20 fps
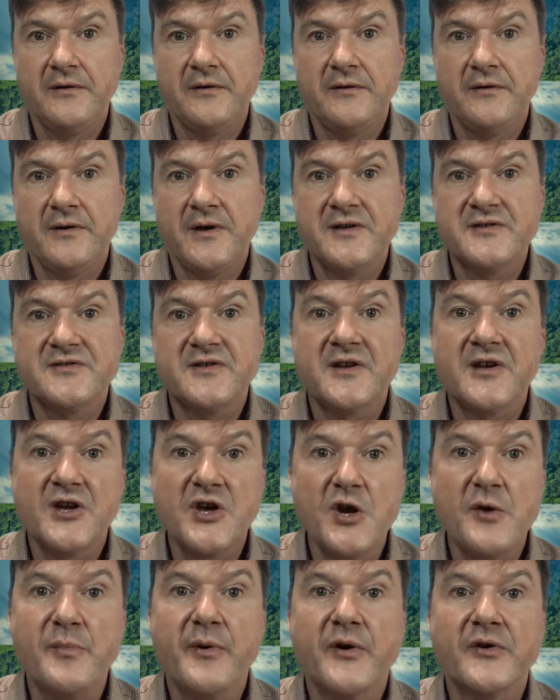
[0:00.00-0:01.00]
It's the
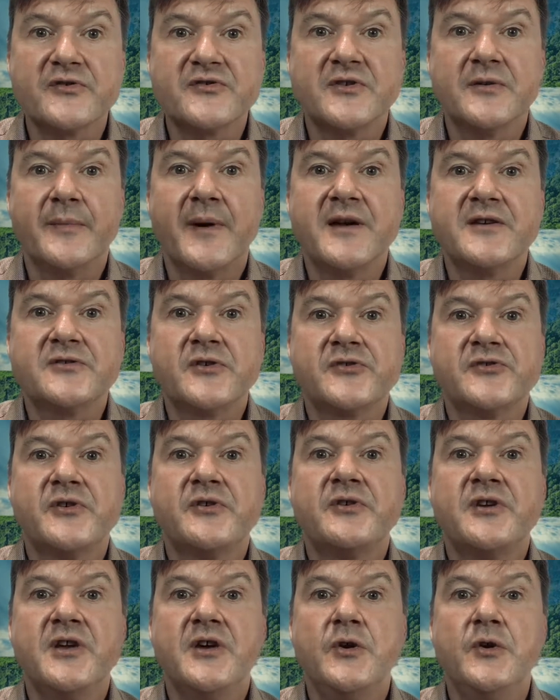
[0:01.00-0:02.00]
Q box that makes
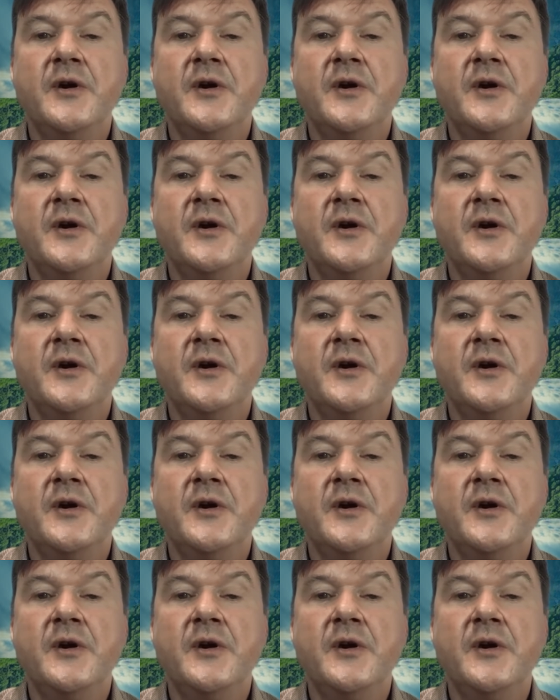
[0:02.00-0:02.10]
Otto Q